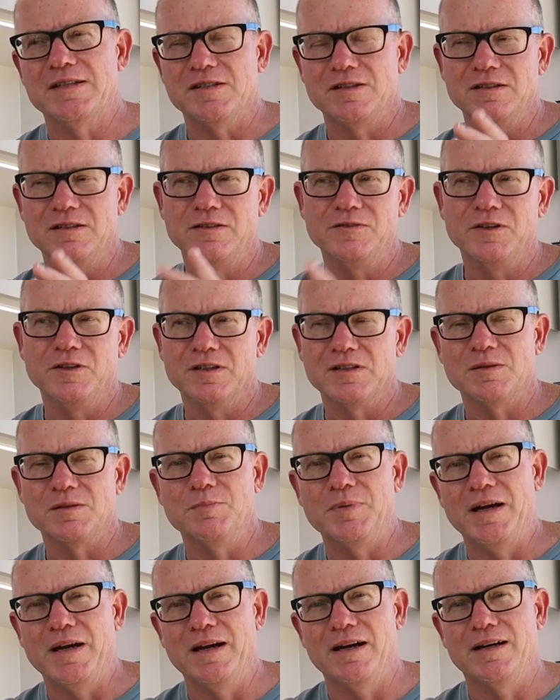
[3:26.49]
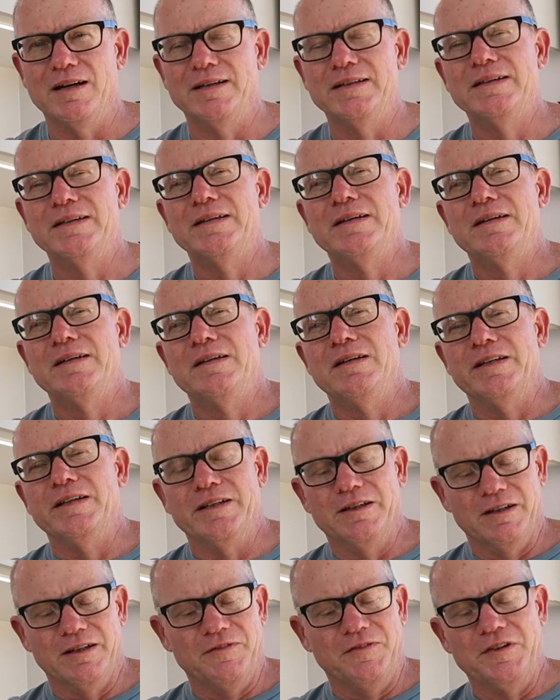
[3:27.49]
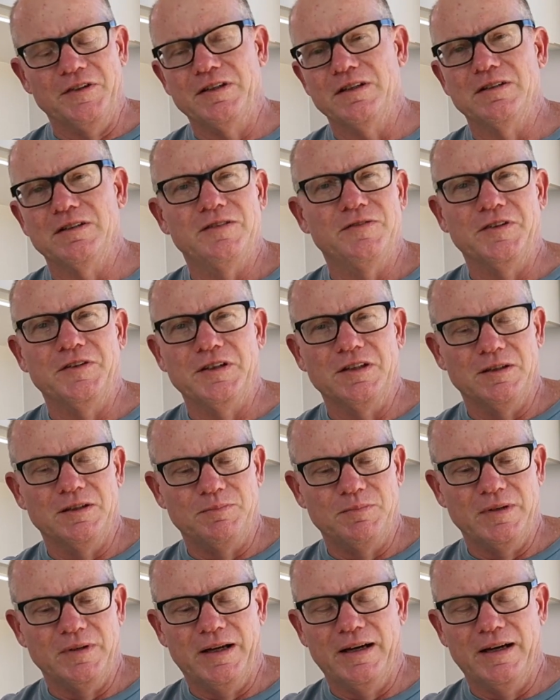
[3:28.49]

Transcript: so you've got some power, you know, for your